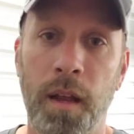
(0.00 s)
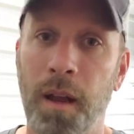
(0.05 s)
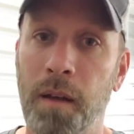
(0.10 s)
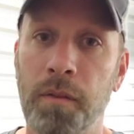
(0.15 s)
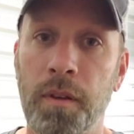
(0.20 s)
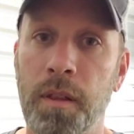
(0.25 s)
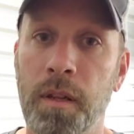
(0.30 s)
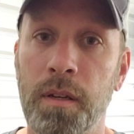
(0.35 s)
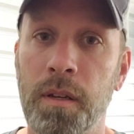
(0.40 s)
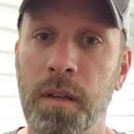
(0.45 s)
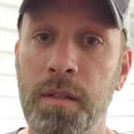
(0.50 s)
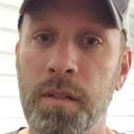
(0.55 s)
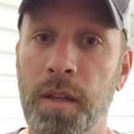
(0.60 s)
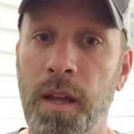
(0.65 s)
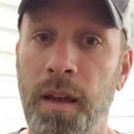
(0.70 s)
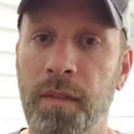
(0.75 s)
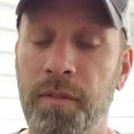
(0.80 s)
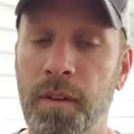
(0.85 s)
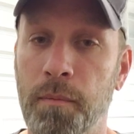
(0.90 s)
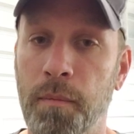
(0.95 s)
Everything doesn't
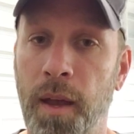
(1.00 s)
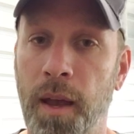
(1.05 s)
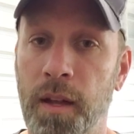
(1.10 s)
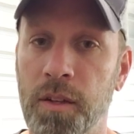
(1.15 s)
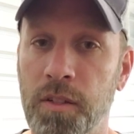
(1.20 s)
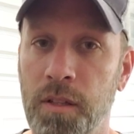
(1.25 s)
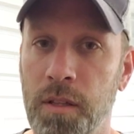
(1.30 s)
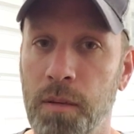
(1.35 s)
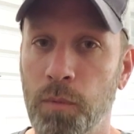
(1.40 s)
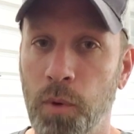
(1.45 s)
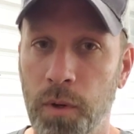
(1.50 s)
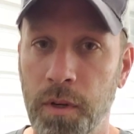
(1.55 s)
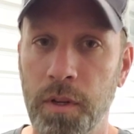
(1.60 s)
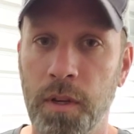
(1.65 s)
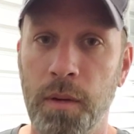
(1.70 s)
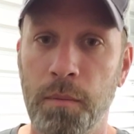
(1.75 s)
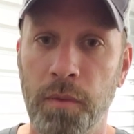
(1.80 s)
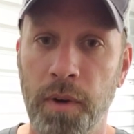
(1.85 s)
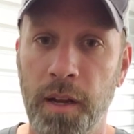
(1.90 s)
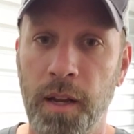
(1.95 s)
have to match, and the more you
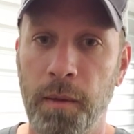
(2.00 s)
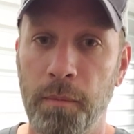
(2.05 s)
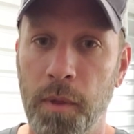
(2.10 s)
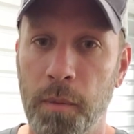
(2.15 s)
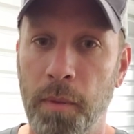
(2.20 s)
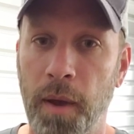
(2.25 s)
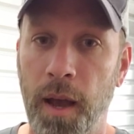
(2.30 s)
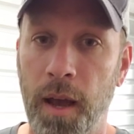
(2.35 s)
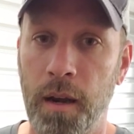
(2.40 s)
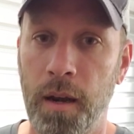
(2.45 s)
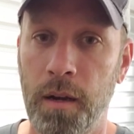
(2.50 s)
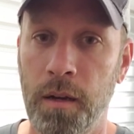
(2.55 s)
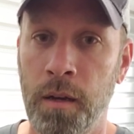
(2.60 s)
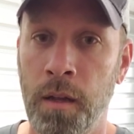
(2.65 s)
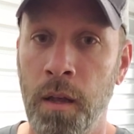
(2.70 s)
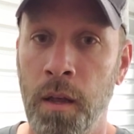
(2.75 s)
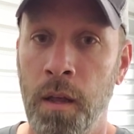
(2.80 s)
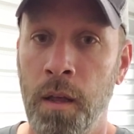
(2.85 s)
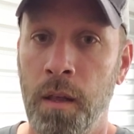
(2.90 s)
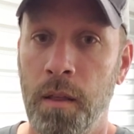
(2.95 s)
can break up the pattern,
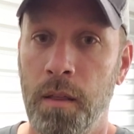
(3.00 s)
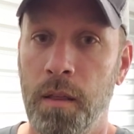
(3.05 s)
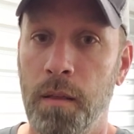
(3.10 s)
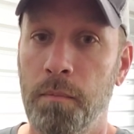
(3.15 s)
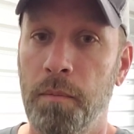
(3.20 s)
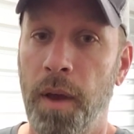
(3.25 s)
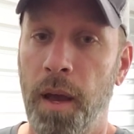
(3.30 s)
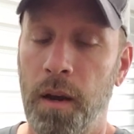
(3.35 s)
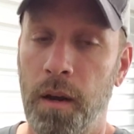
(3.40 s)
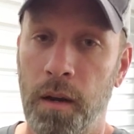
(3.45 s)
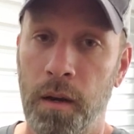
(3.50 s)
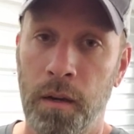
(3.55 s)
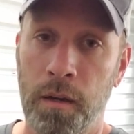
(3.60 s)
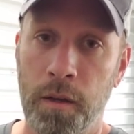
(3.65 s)
the better.